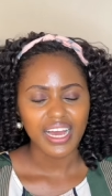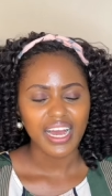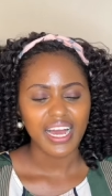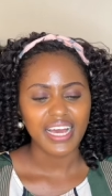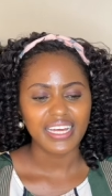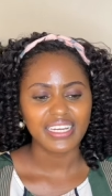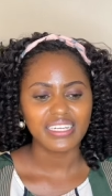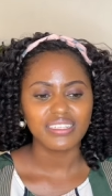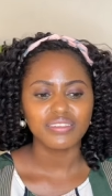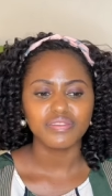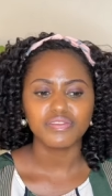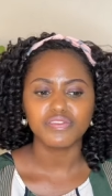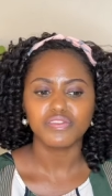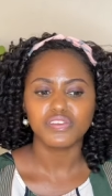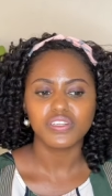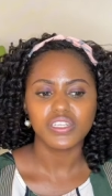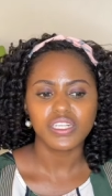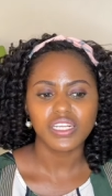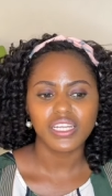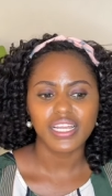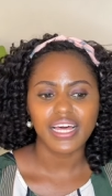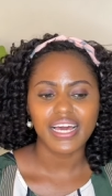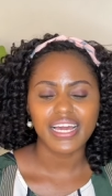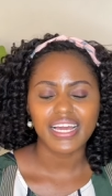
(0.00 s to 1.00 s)
I didn't
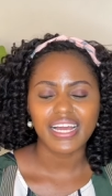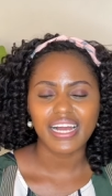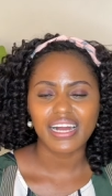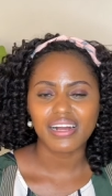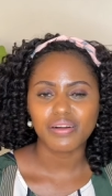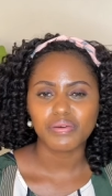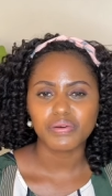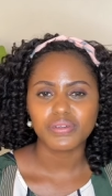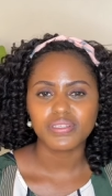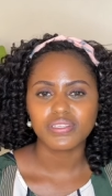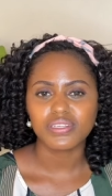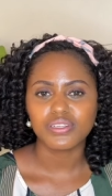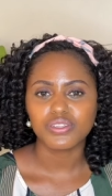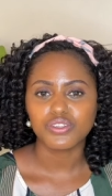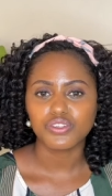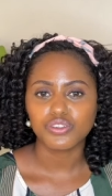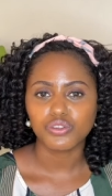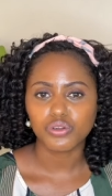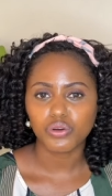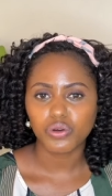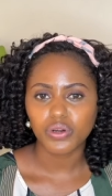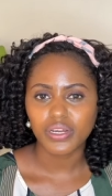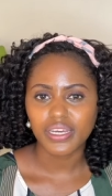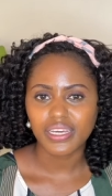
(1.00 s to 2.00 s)
feel like I was
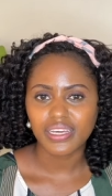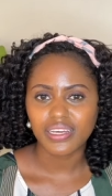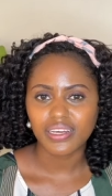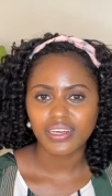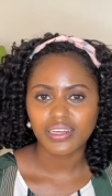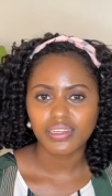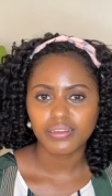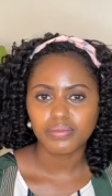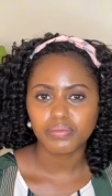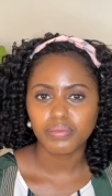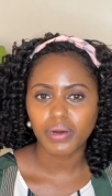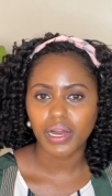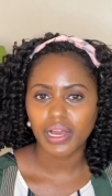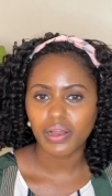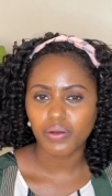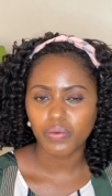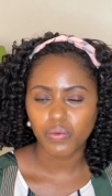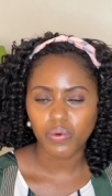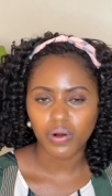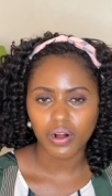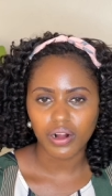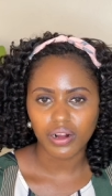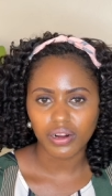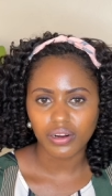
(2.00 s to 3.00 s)
enjoying my
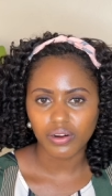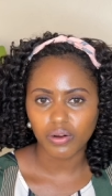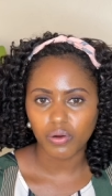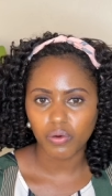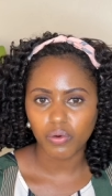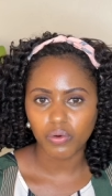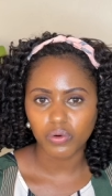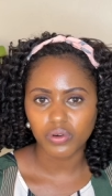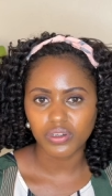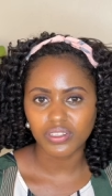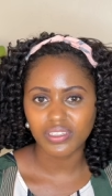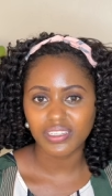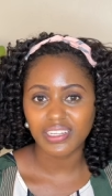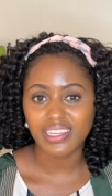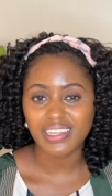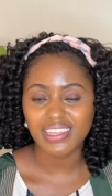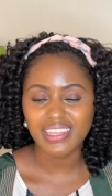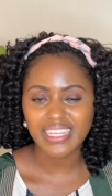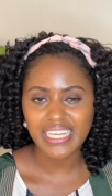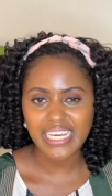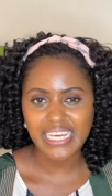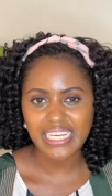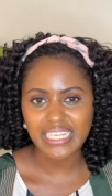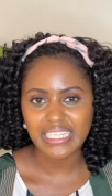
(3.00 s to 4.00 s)
work or the
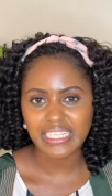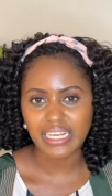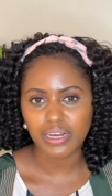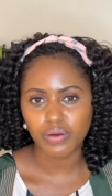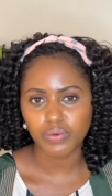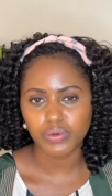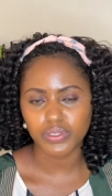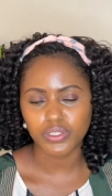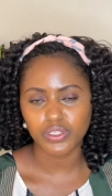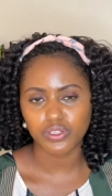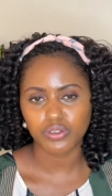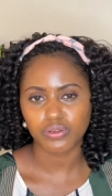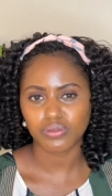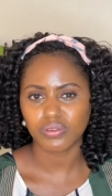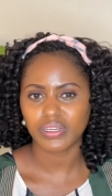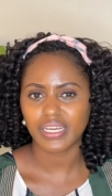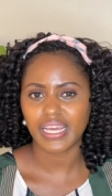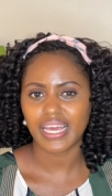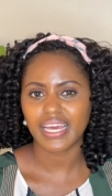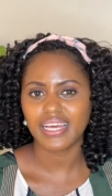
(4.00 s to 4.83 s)
things I was doing.